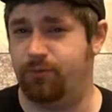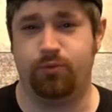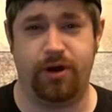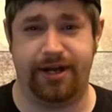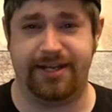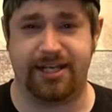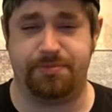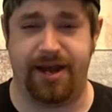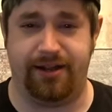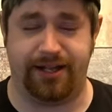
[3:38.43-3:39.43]
won a dance
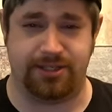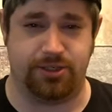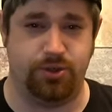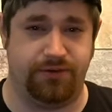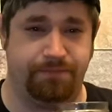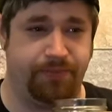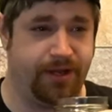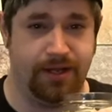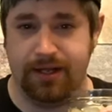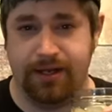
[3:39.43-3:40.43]
battle against the two of them.
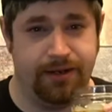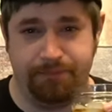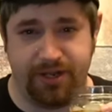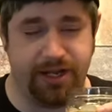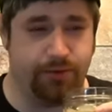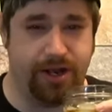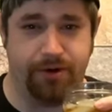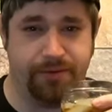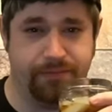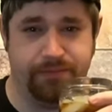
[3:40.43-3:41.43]
Either way, it
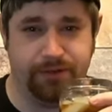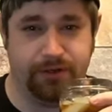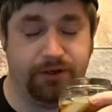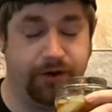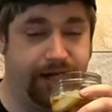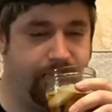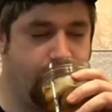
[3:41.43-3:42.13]
would have been great.